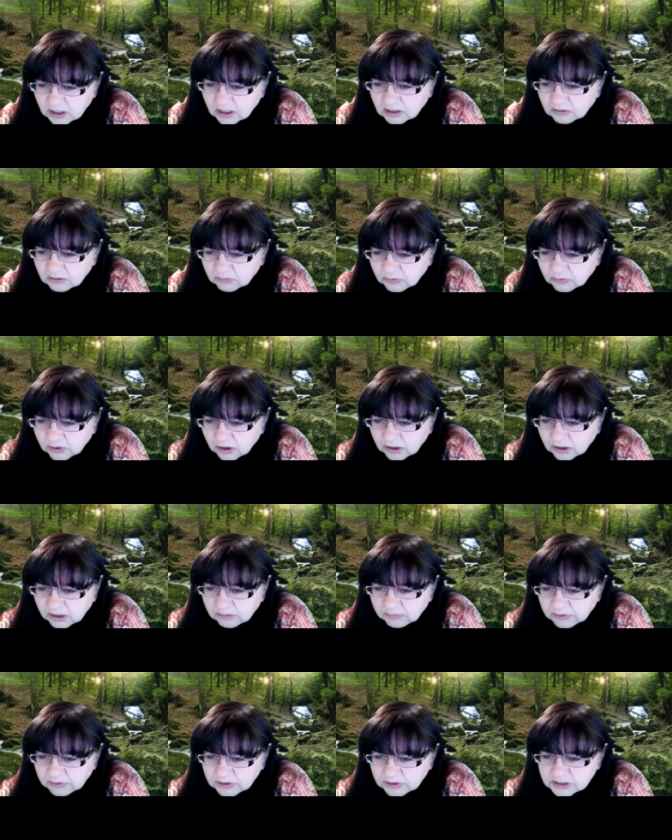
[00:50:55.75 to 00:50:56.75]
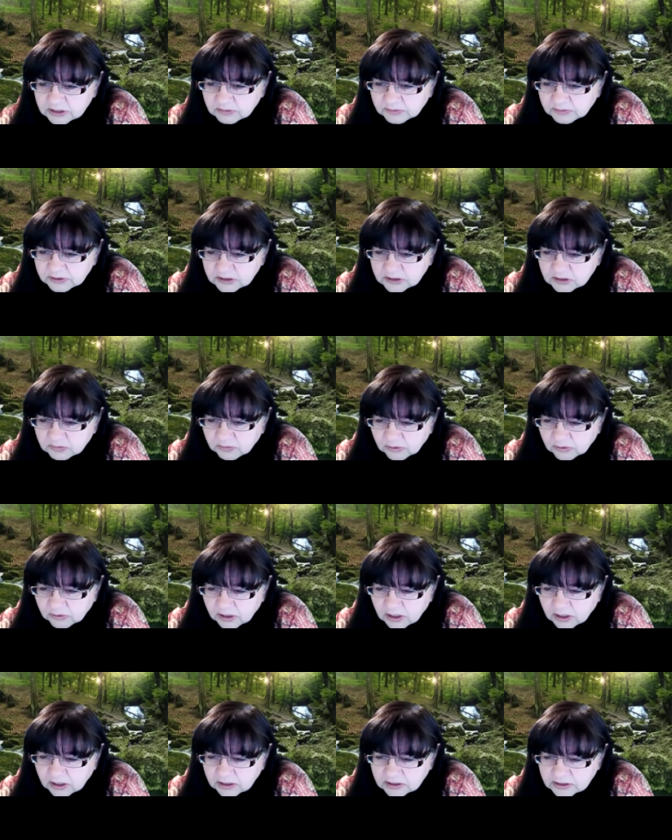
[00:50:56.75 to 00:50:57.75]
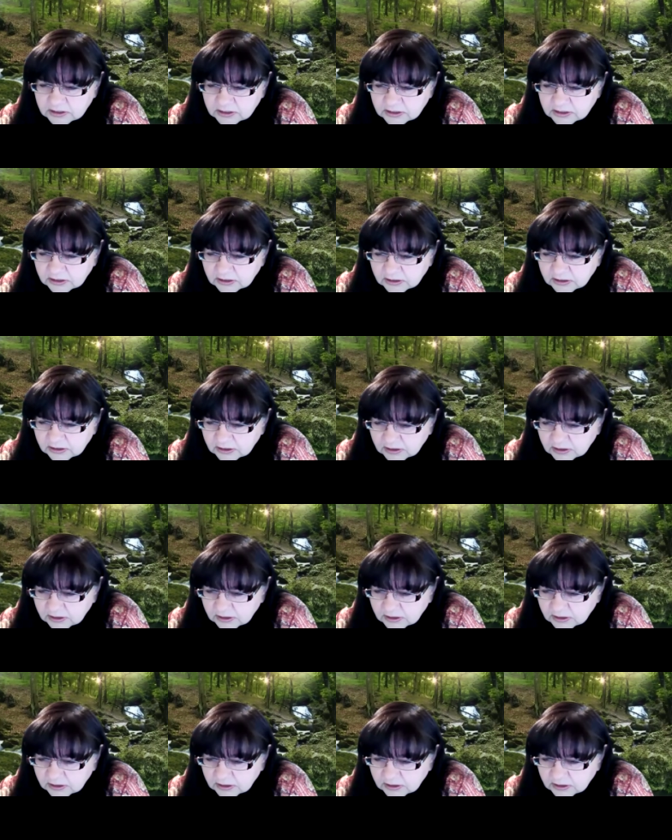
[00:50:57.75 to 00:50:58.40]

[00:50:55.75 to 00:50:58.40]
regarding participant support costs.